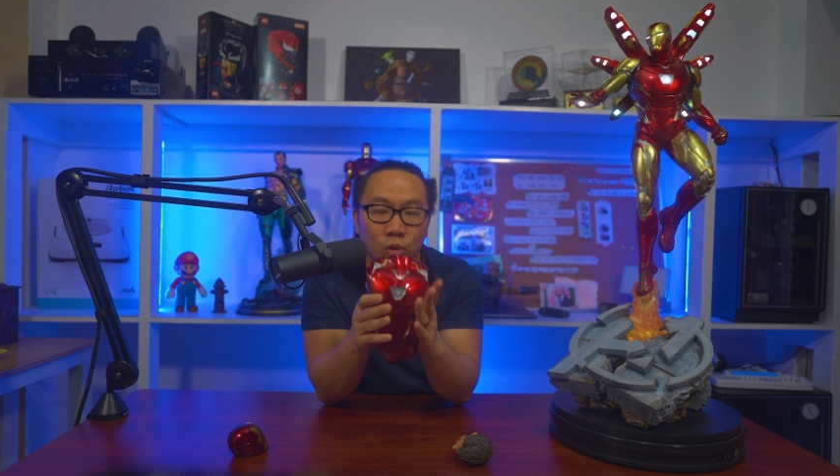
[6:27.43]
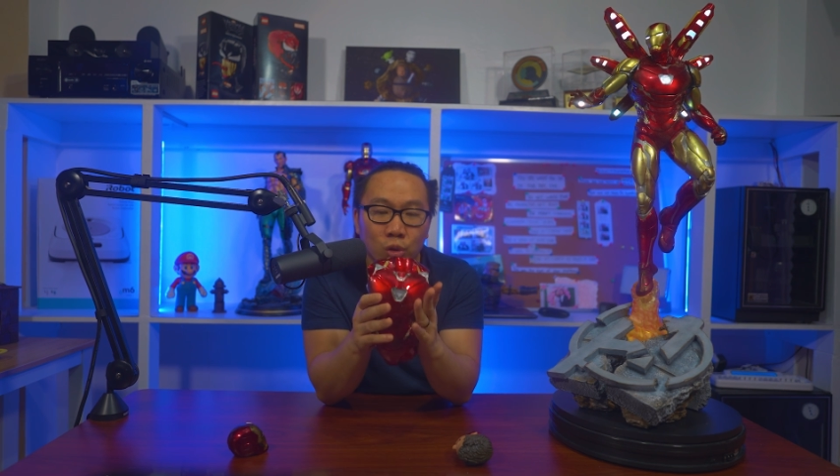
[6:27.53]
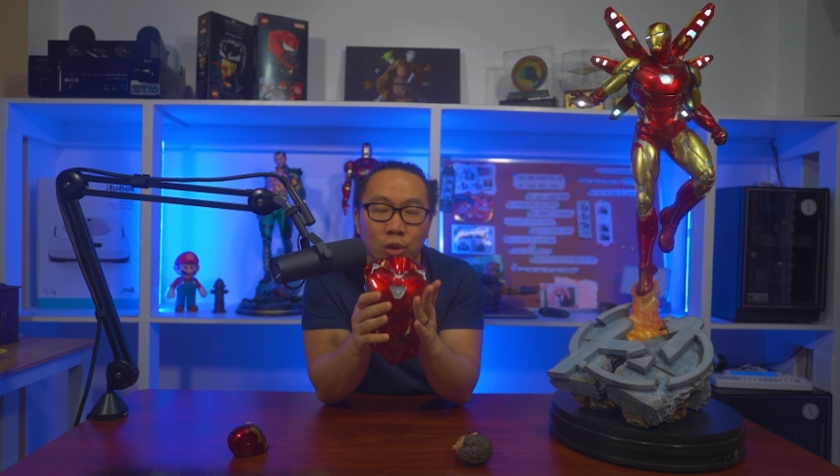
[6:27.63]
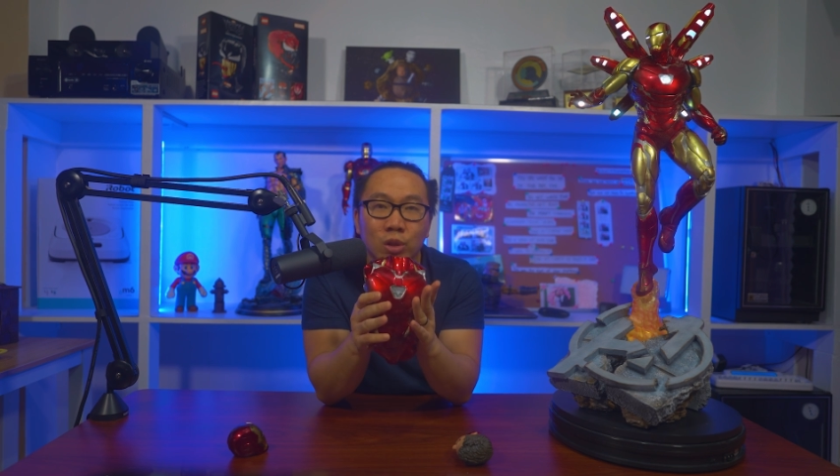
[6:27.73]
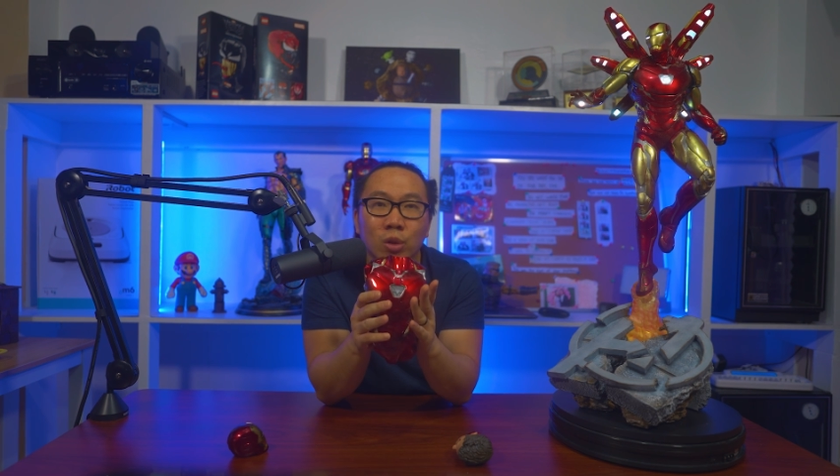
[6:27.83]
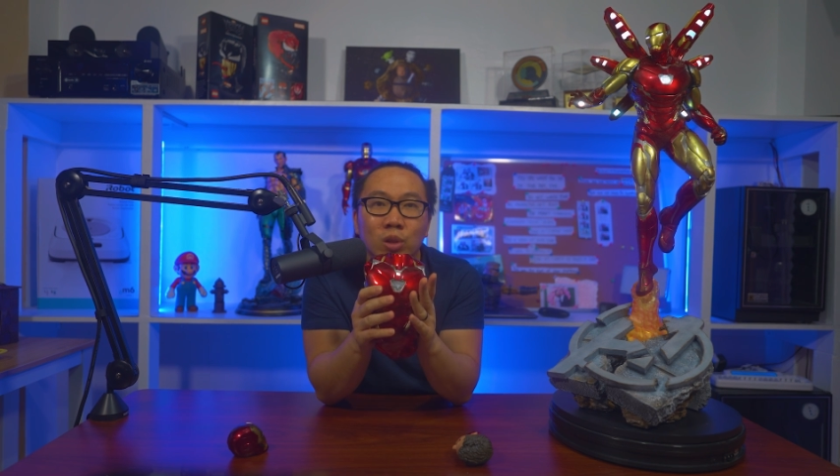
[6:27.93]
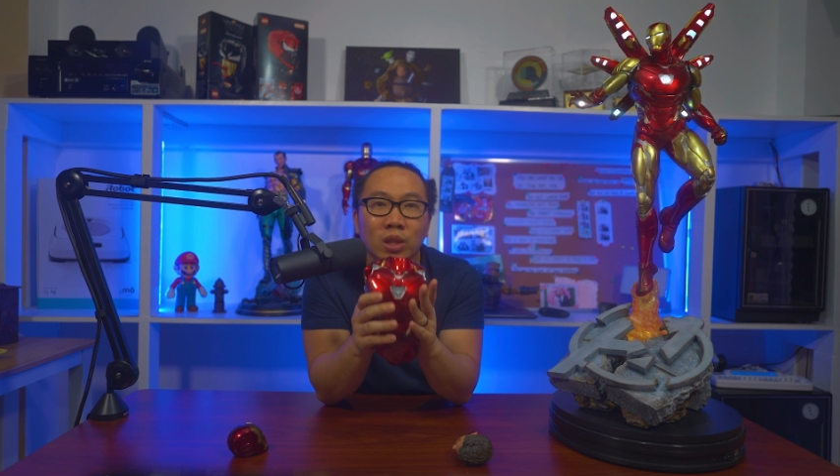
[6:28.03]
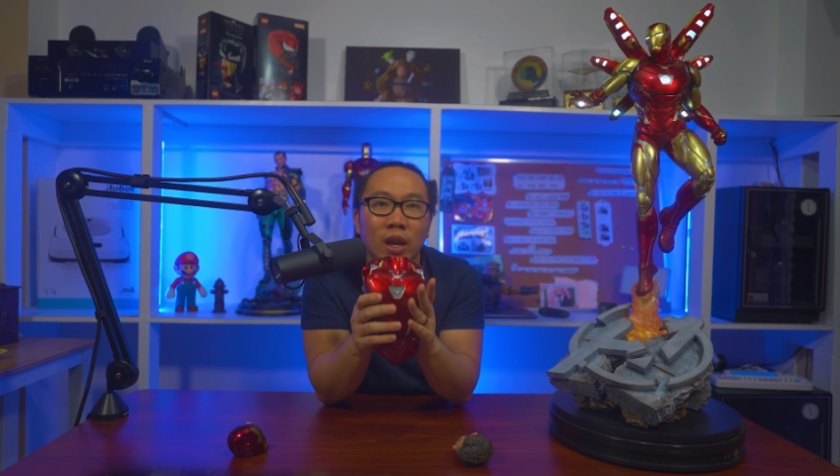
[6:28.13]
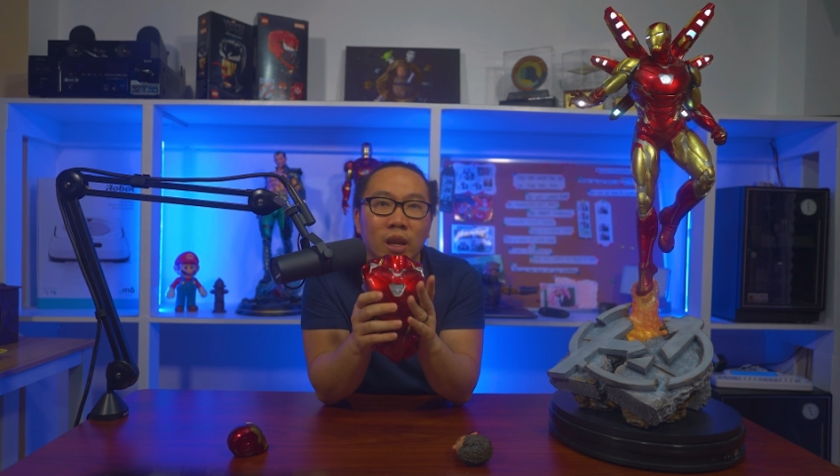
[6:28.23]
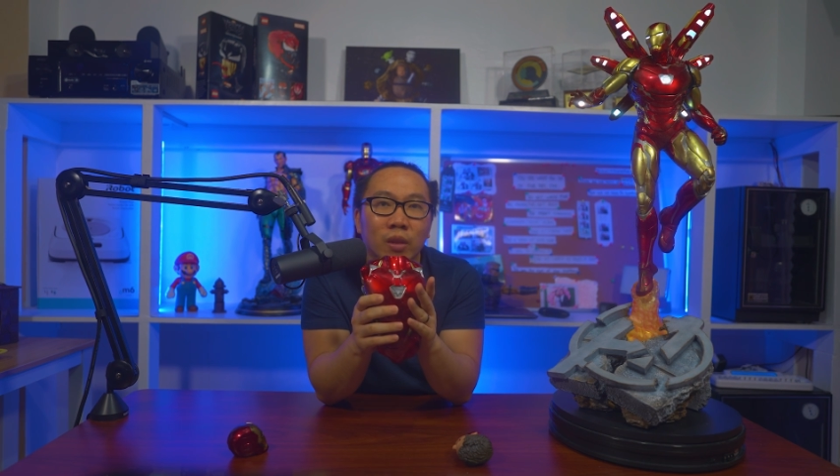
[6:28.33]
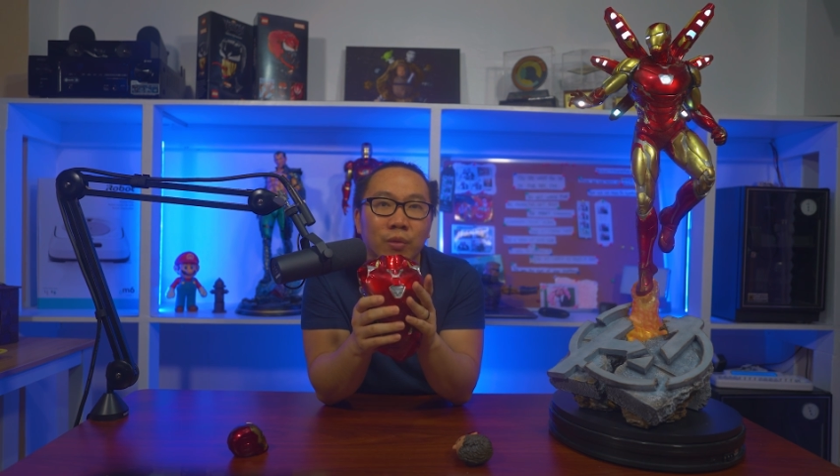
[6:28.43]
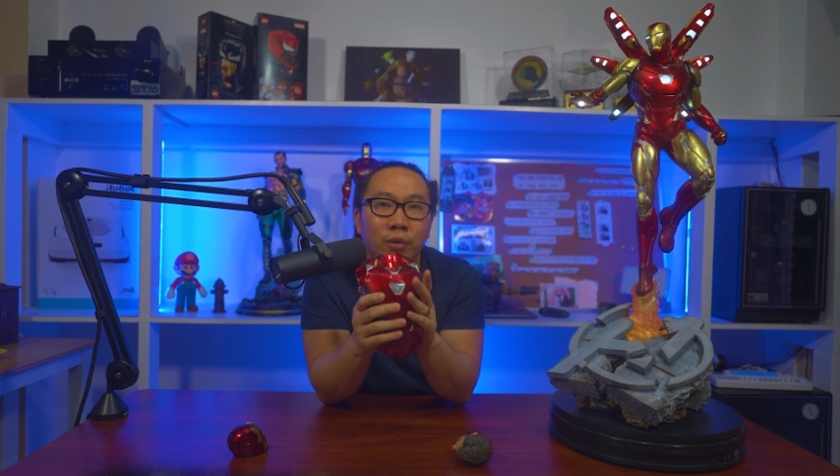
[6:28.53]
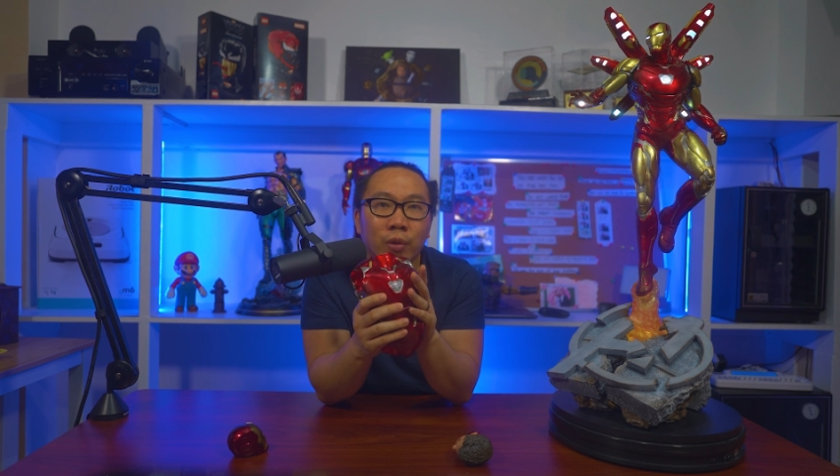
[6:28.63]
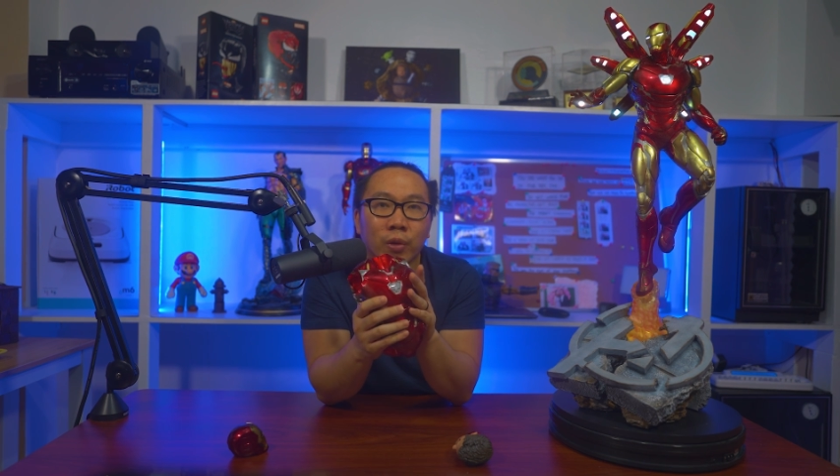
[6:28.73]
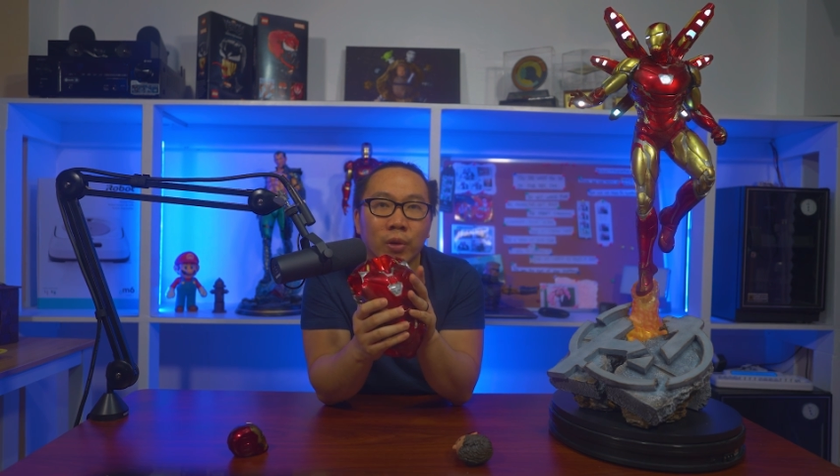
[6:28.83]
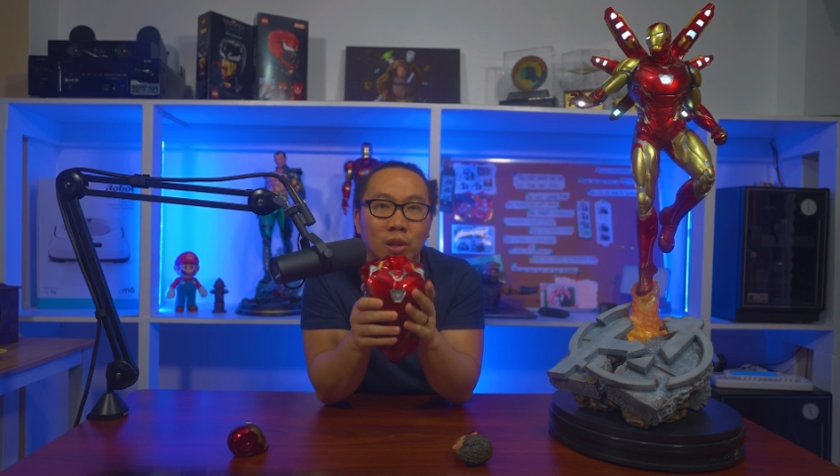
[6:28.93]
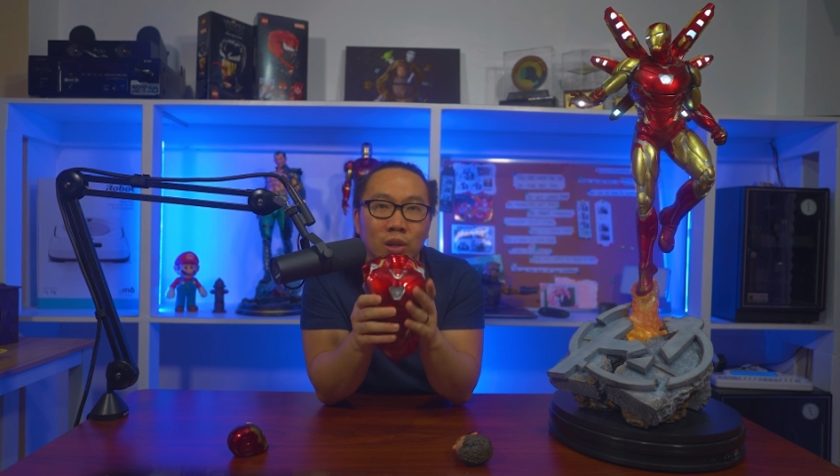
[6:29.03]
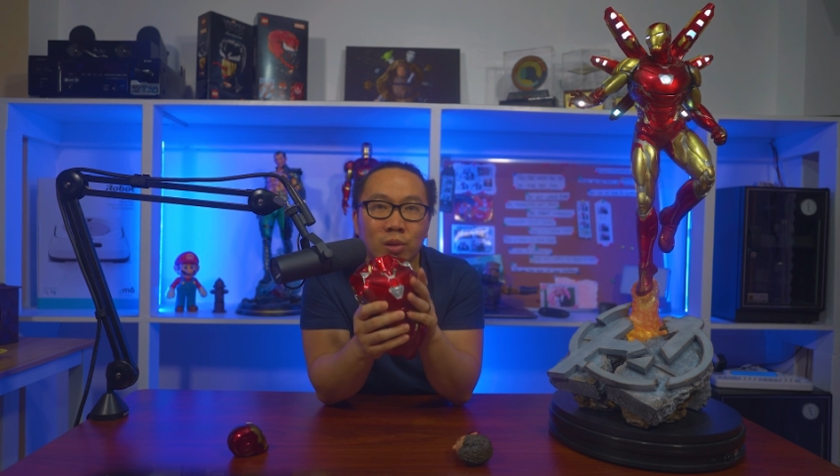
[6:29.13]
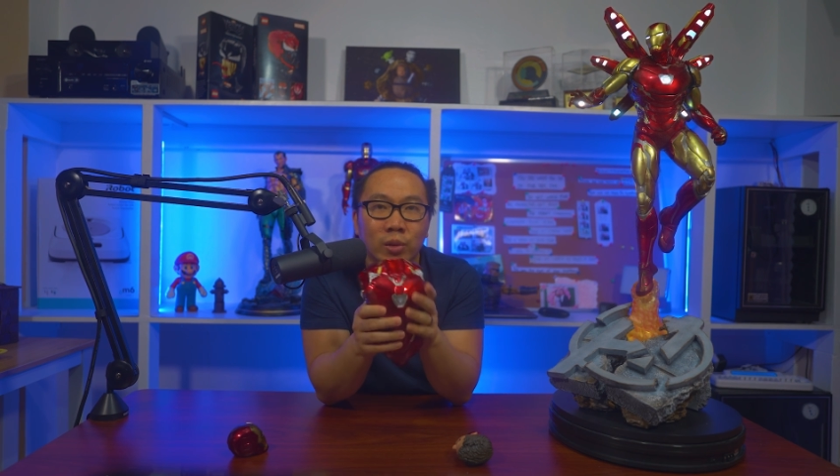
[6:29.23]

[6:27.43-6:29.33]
torso stand for this